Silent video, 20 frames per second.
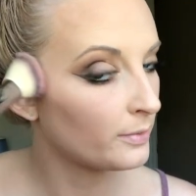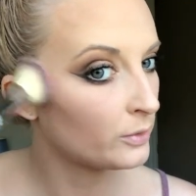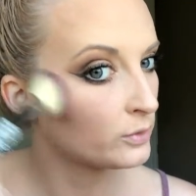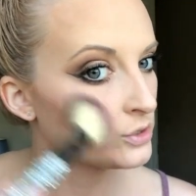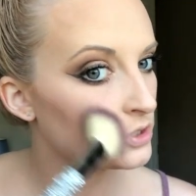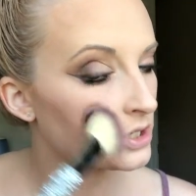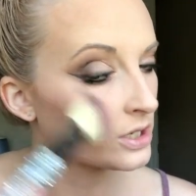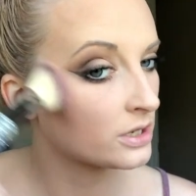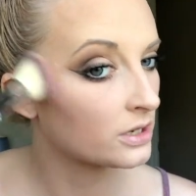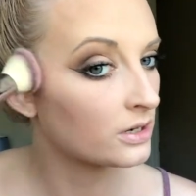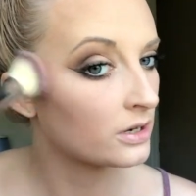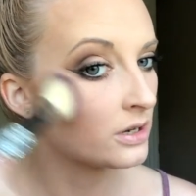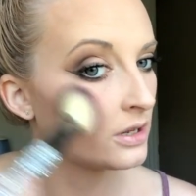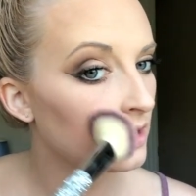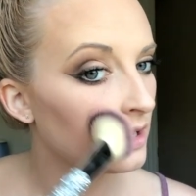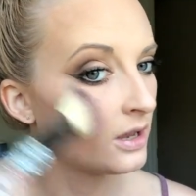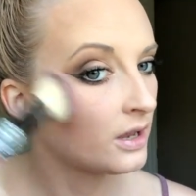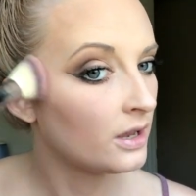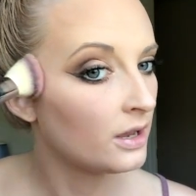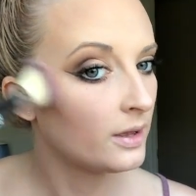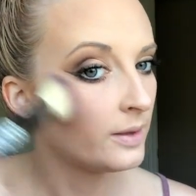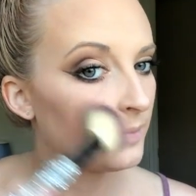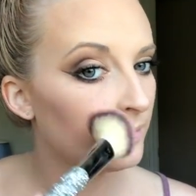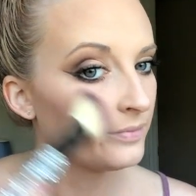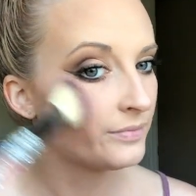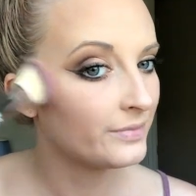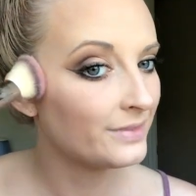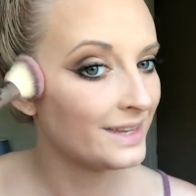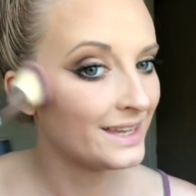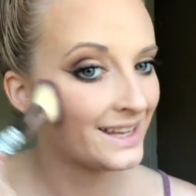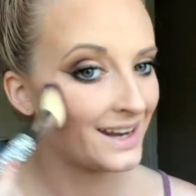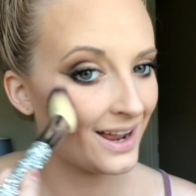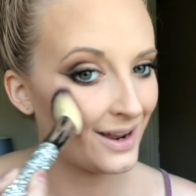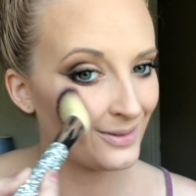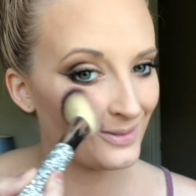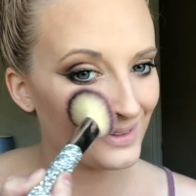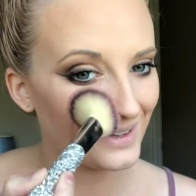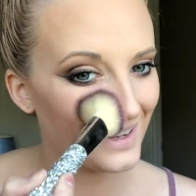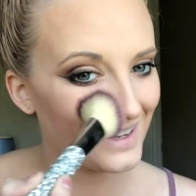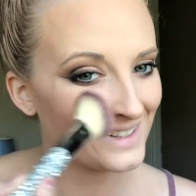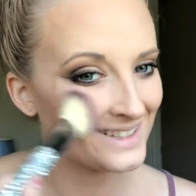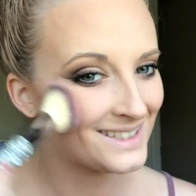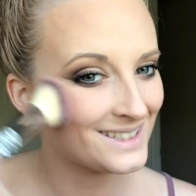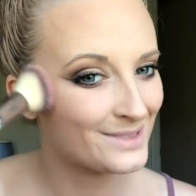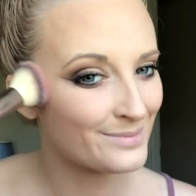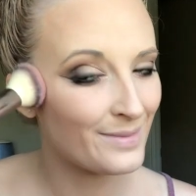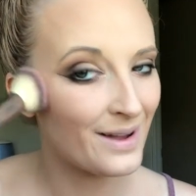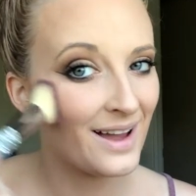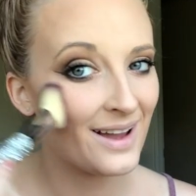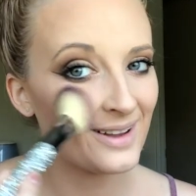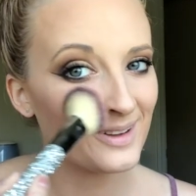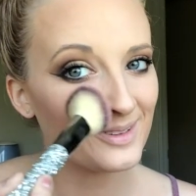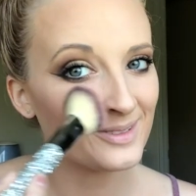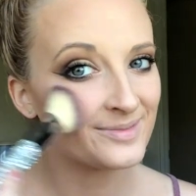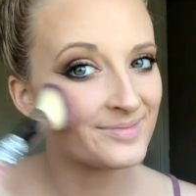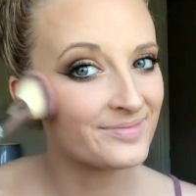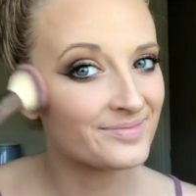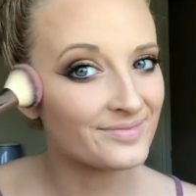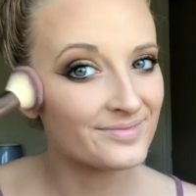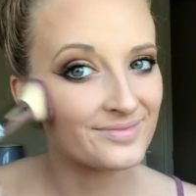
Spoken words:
motion. Then I will kind of smile,